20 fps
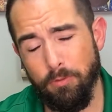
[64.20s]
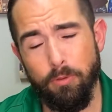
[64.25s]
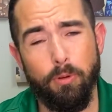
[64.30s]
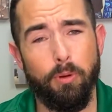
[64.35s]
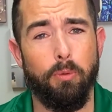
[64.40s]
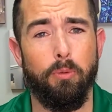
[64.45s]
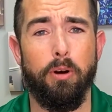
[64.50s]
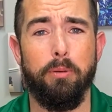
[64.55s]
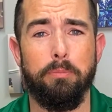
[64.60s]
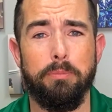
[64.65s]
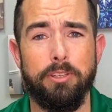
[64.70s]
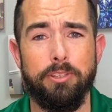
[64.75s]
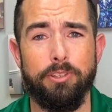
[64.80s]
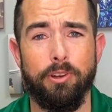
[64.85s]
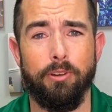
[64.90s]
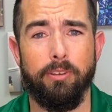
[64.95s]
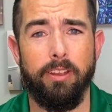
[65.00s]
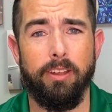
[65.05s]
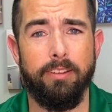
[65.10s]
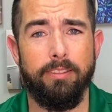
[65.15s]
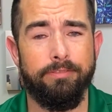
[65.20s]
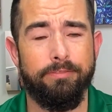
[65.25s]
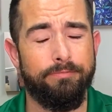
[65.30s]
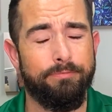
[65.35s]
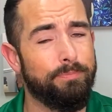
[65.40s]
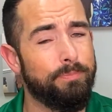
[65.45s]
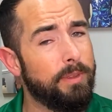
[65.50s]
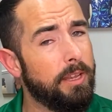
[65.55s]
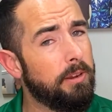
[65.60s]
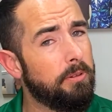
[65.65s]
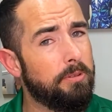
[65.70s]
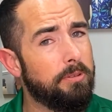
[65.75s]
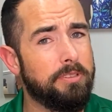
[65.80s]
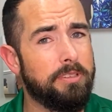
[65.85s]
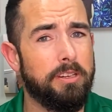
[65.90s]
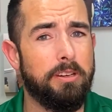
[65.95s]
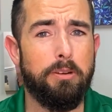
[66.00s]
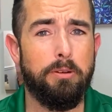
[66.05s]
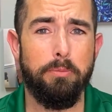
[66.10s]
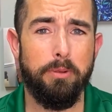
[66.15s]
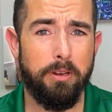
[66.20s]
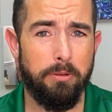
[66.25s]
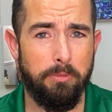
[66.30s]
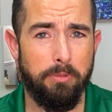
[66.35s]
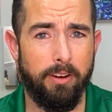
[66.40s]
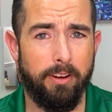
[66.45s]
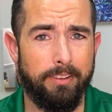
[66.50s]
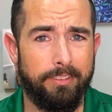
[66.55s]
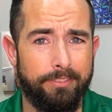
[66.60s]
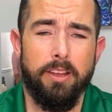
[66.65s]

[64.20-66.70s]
Fort Walton Beach area, and of course here in Miramar.